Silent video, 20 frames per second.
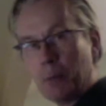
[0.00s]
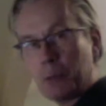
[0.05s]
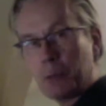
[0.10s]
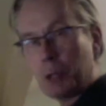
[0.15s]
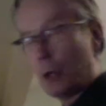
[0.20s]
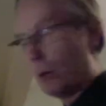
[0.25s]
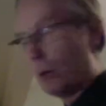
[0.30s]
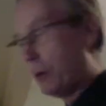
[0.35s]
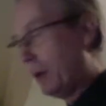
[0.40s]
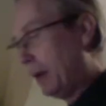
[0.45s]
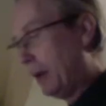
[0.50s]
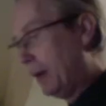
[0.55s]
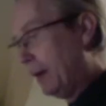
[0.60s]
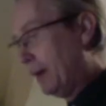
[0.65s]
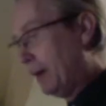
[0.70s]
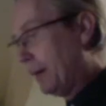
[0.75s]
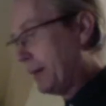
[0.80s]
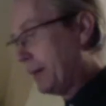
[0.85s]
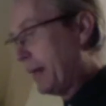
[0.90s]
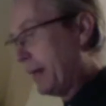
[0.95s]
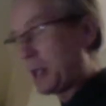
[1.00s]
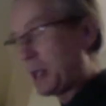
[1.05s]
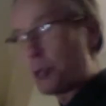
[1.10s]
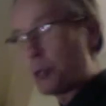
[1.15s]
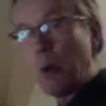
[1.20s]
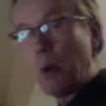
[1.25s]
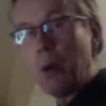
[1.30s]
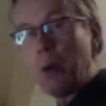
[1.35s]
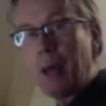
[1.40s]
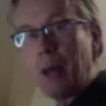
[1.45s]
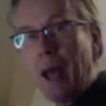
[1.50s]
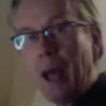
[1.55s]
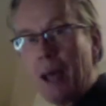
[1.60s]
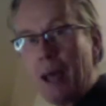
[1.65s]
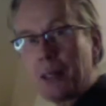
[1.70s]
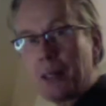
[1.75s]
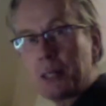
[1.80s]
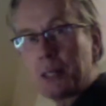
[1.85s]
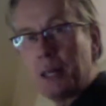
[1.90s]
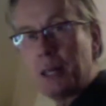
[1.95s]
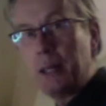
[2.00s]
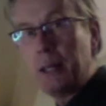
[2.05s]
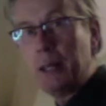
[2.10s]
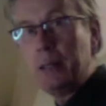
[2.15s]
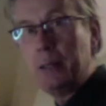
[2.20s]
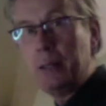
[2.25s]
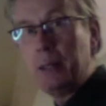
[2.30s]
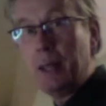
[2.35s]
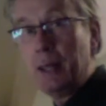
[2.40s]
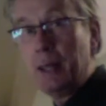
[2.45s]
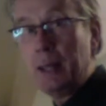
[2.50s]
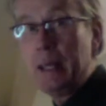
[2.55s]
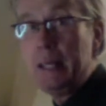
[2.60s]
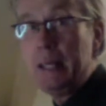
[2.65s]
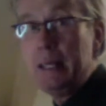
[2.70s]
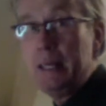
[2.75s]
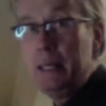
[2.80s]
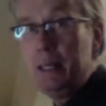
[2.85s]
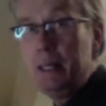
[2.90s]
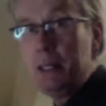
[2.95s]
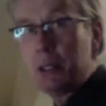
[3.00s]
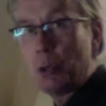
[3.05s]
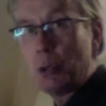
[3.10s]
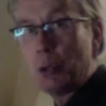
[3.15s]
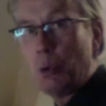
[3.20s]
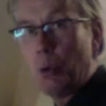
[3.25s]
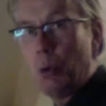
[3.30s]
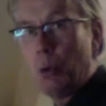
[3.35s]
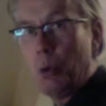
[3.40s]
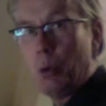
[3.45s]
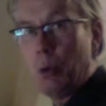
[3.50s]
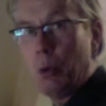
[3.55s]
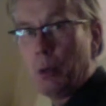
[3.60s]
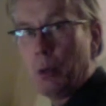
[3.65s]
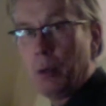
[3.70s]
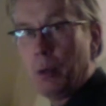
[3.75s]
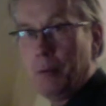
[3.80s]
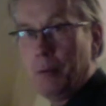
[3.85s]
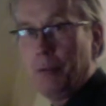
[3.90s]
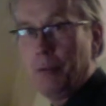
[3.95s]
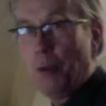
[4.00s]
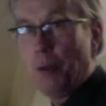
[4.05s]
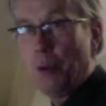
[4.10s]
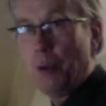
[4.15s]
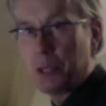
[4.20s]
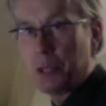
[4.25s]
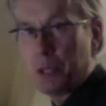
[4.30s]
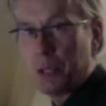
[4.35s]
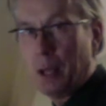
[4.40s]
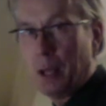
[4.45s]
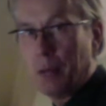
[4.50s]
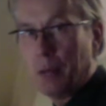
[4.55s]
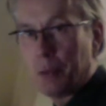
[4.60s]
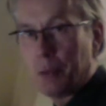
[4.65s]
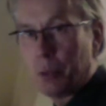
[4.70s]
So next one, accent in the E's or the first left.